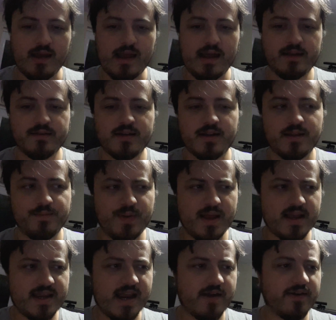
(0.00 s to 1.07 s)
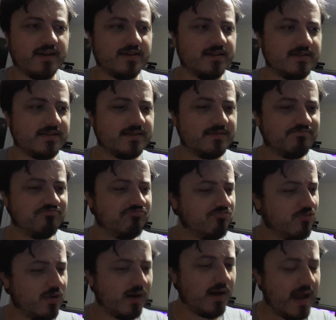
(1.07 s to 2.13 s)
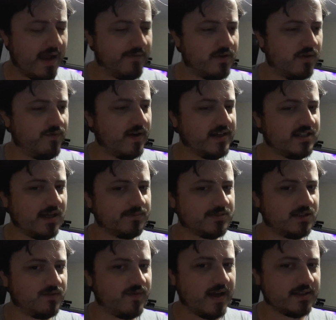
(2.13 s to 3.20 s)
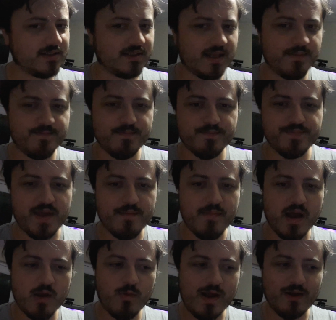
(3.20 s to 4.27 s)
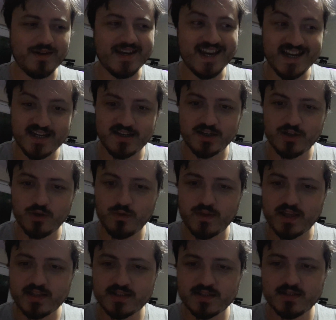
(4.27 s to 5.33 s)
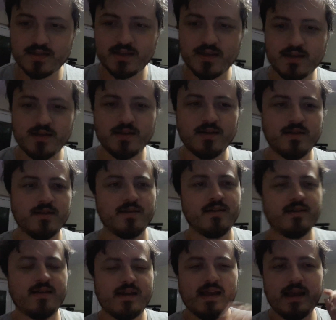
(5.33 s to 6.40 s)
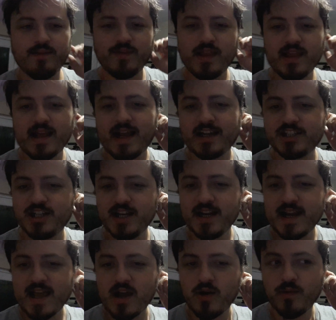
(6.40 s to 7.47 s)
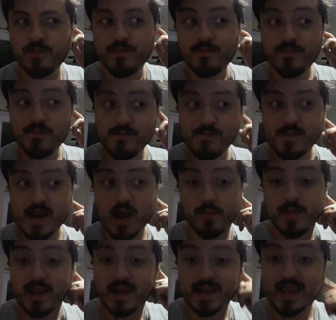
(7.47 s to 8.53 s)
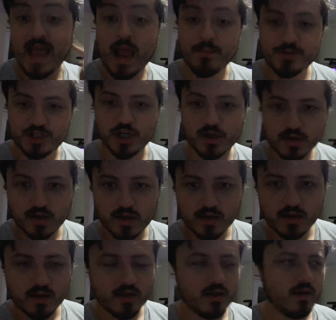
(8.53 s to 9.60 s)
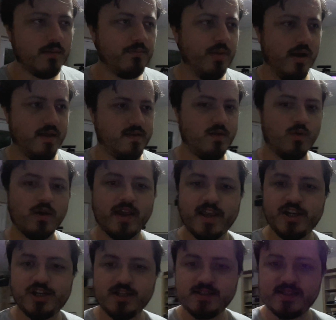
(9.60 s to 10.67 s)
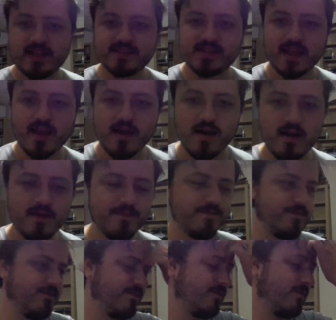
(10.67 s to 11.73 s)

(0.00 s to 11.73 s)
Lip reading: And, you know, the player characters were having to face up to the fact that they might well need to do this, having actually now being captured by the Orlesians as they are.